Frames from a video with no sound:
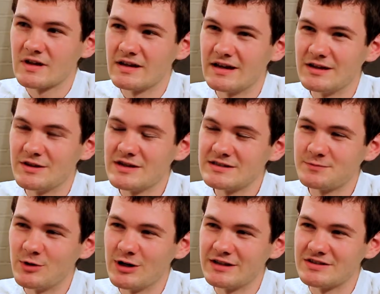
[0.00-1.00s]
At this
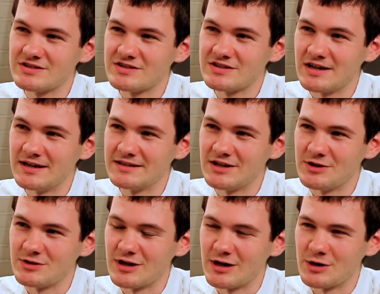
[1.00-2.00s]
point, I
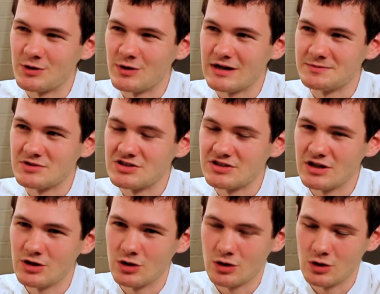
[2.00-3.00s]
don't know. I'm
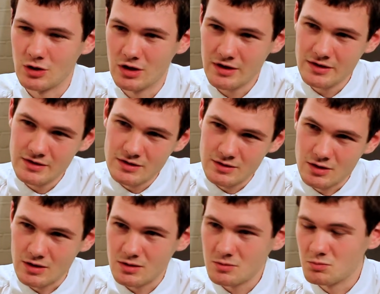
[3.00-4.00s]
still
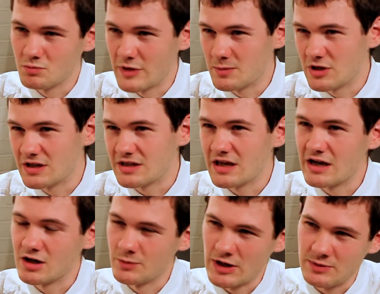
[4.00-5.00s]
maybe a
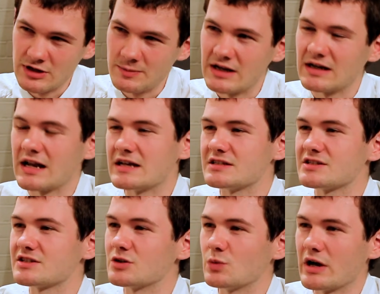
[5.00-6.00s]
year, maybe a bit less
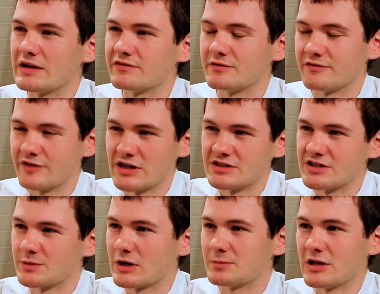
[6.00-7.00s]
away from
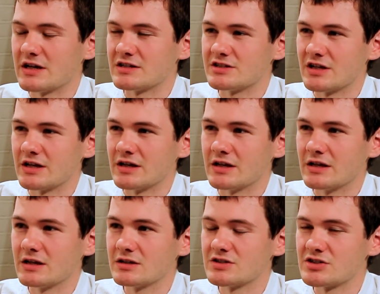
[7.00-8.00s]
finishing my PhD.
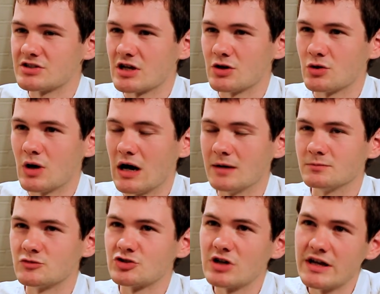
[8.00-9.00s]
So I'm
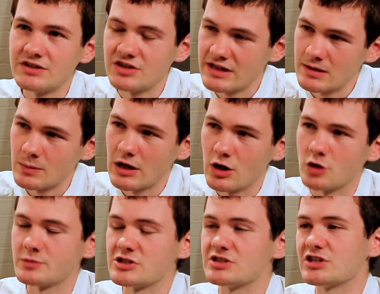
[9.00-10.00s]
trying to keep my
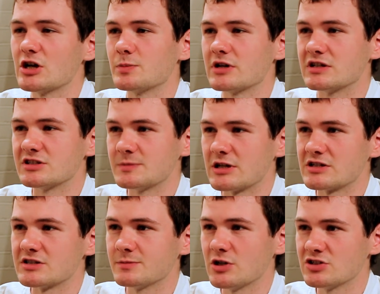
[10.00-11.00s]
options open as much
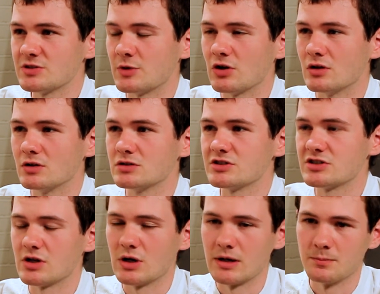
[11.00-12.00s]
as possible.
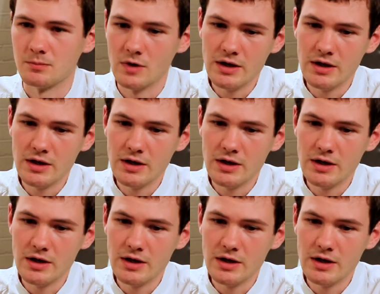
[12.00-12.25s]
So I'm